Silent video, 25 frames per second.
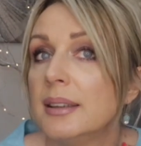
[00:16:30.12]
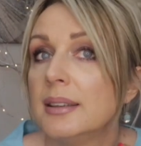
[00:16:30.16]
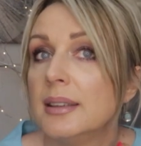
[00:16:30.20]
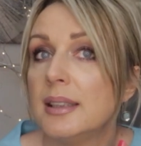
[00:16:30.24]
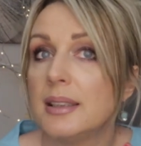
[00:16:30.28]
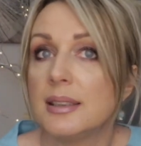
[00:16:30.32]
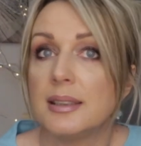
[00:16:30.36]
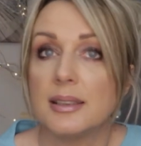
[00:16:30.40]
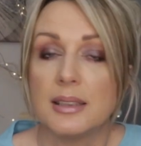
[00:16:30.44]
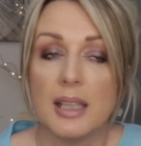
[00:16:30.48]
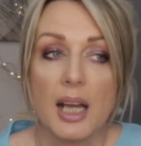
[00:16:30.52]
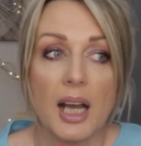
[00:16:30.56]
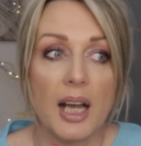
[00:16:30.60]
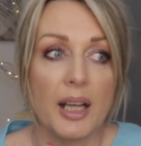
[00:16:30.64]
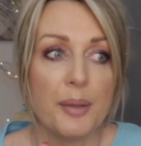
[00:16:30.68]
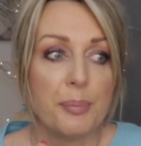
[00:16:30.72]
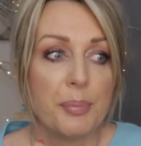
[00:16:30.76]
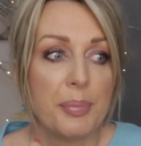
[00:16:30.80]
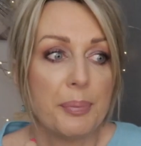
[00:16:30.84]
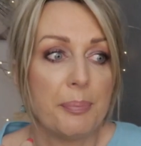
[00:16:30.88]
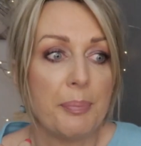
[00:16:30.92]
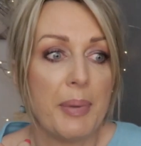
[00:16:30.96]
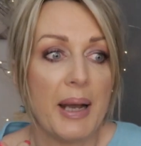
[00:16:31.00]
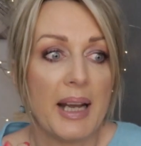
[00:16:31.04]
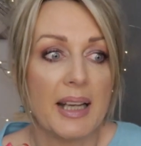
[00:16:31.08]
this type,
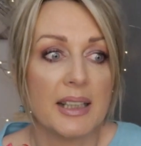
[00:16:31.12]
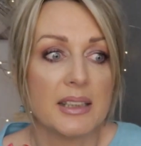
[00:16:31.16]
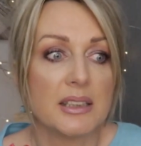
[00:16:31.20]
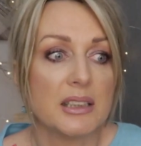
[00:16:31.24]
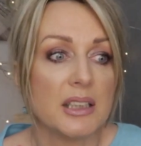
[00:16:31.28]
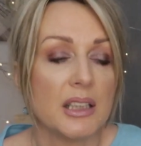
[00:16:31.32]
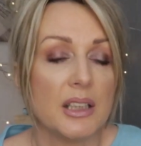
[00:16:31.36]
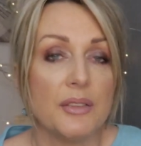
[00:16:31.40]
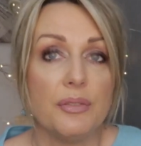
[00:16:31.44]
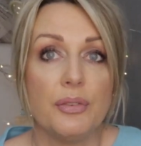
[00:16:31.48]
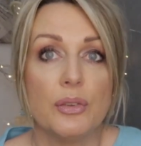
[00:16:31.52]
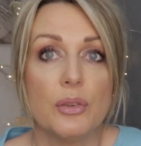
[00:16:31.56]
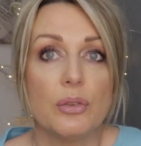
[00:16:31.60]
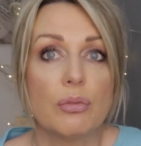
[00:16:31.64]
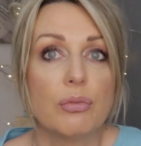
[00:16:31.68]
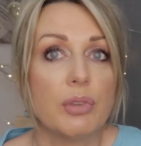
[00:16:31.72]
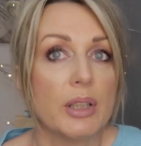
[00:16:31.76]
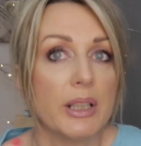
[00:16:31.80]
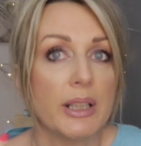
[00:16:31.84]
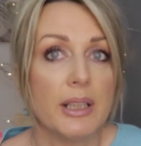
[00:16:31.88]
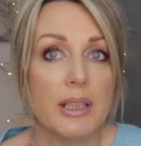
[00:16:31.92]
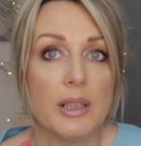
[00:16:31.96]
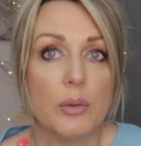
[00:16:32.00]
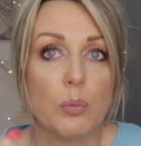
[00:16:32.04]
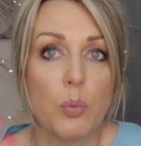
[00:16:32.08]
but if you
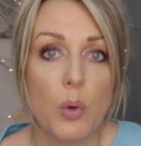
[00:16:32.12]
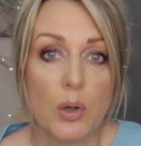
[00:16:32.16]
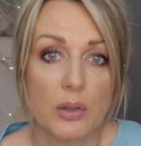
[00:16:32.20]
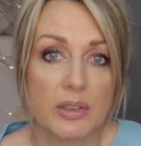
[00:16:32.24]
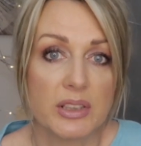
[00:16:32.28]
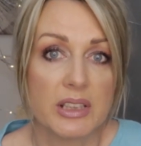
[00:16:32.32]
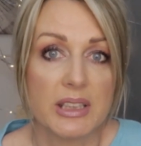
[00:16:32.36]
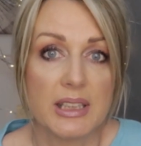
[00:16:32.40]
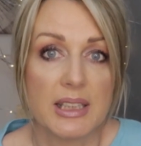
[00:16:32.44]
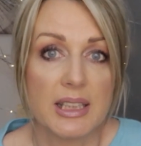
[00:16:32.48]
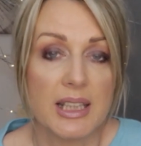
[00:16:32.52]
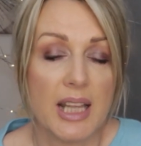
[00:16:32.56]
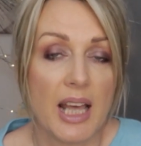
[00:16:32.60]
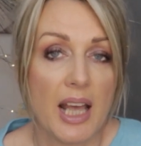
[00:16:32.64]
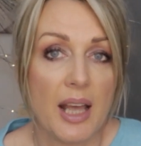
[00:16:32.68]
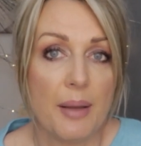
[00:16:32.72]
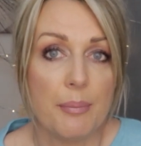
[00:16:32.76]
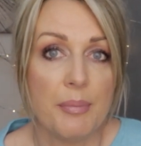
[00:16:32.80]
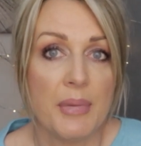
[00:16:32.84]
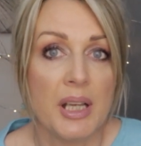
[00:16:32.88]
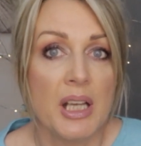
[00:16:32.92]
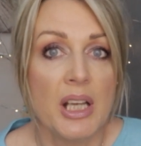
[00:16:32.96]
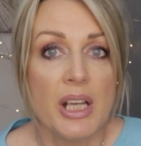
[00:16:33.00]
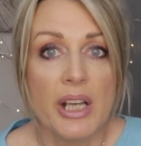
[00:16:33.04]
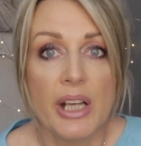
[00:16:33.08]
really wanted
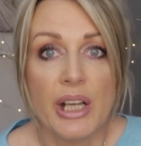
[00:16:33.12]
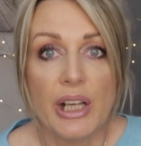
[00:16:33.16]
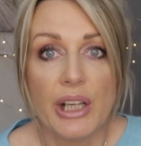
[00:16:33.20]
them,